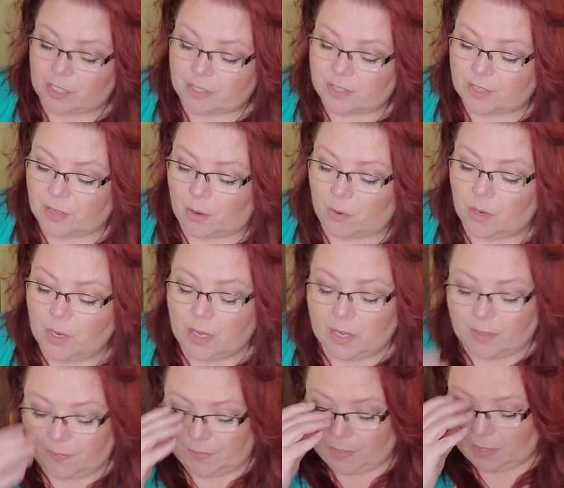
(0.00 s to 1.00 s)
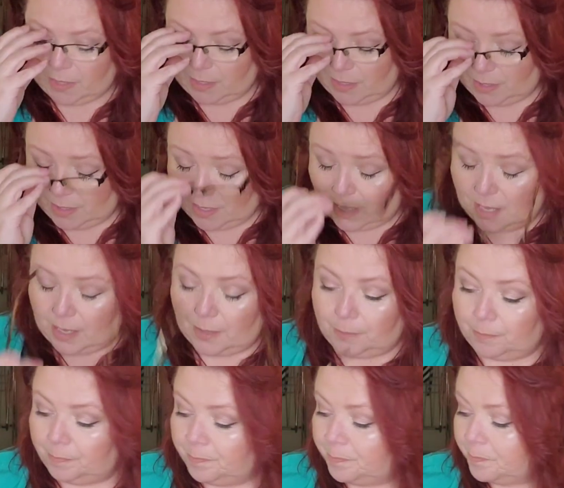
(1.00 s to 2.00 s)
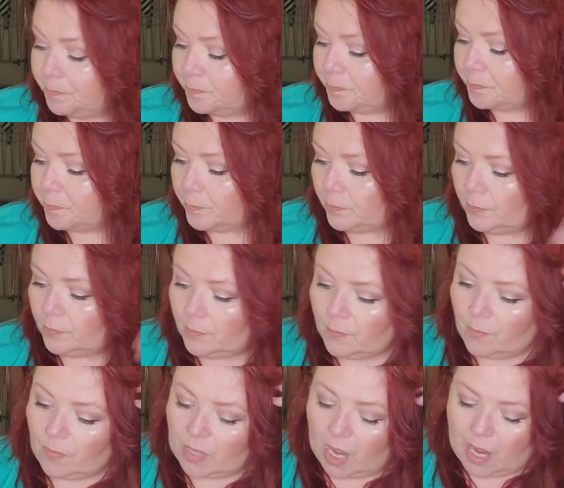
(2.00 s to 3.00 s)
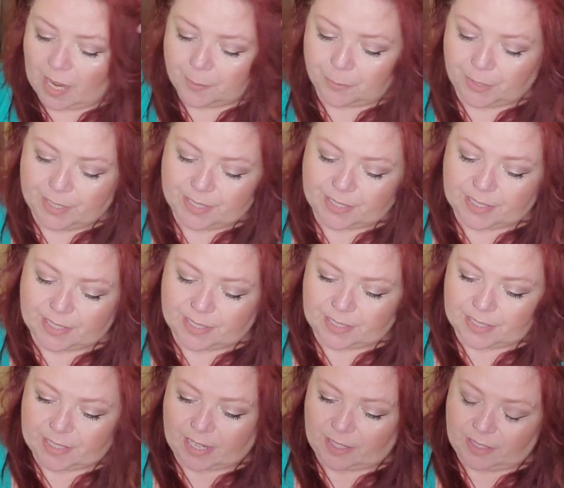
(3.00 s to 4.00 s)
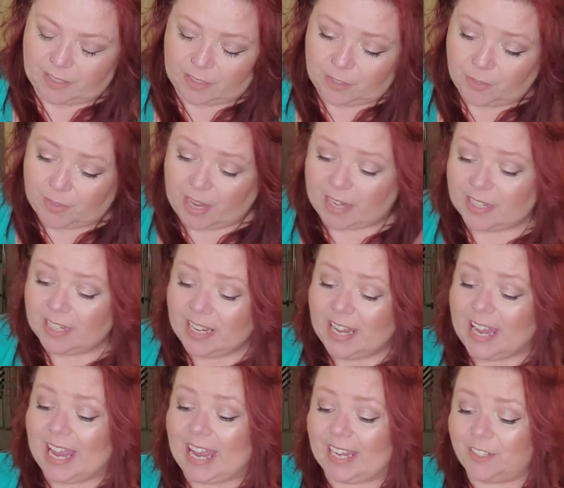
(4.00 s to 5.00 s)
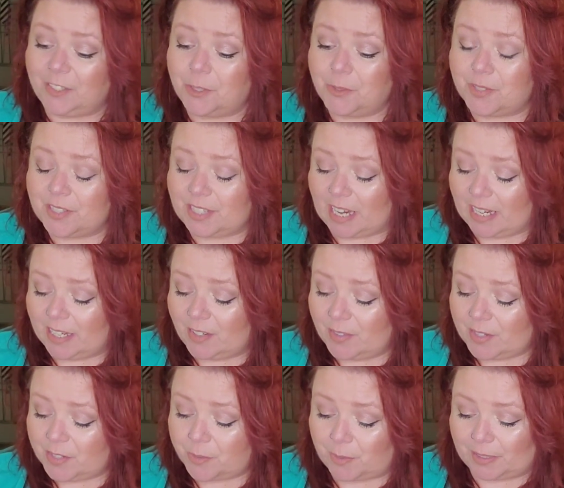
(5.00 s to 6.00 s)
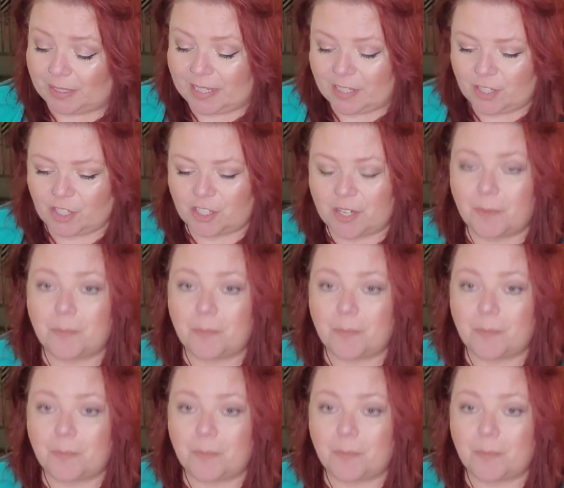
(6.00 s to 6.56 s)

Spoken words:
So the High Priestess is telling you that had you stayed in this relationship,